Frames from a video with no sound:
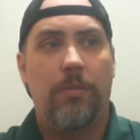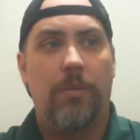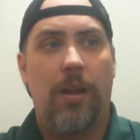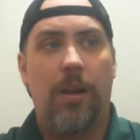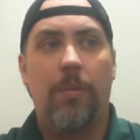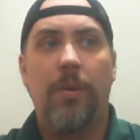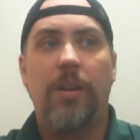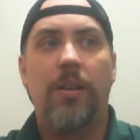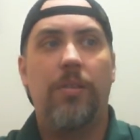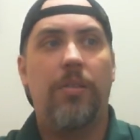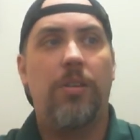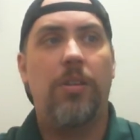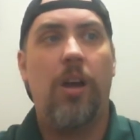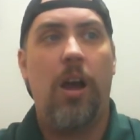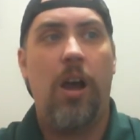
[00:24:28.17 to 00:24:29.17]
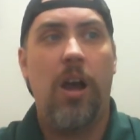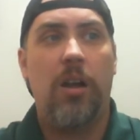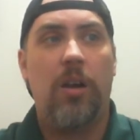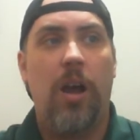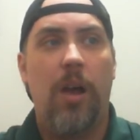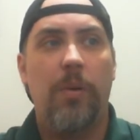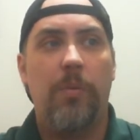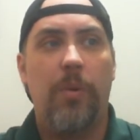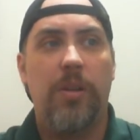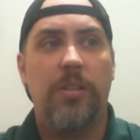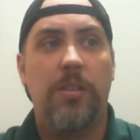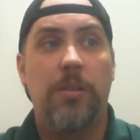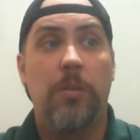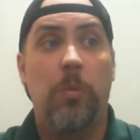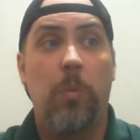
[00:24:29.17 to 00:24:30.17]
I don't want to hear the talk. I want
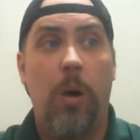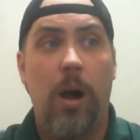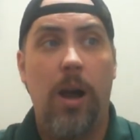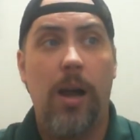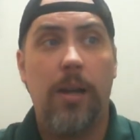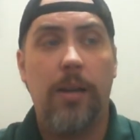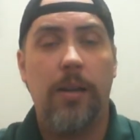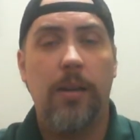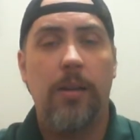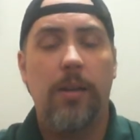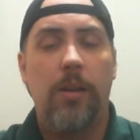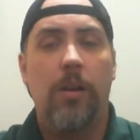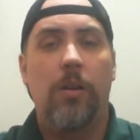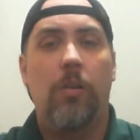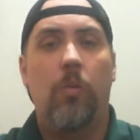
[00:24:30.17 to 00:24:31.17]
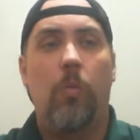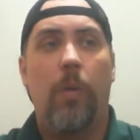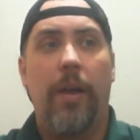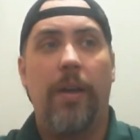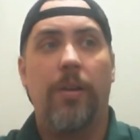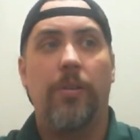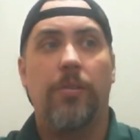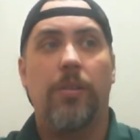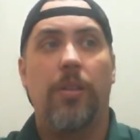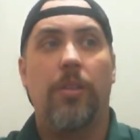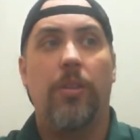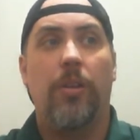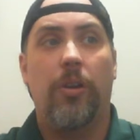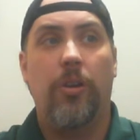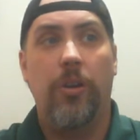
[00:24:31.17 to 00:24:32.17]
to see the walk. Where's
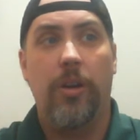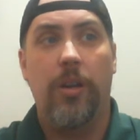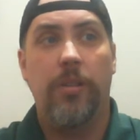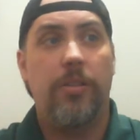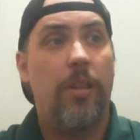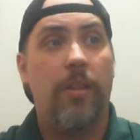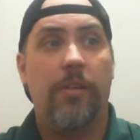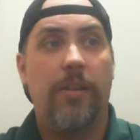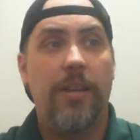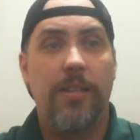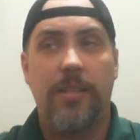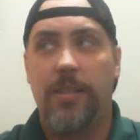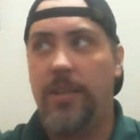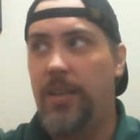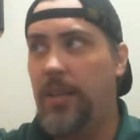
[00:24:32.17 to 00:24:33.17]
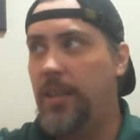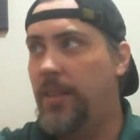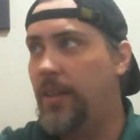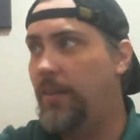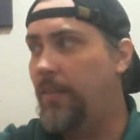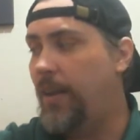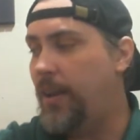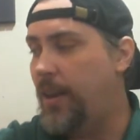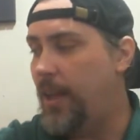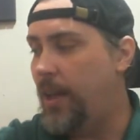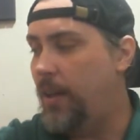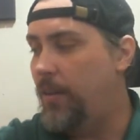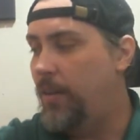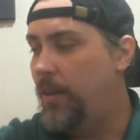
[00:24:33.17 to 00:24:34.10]
the goods? There isn't anything right now.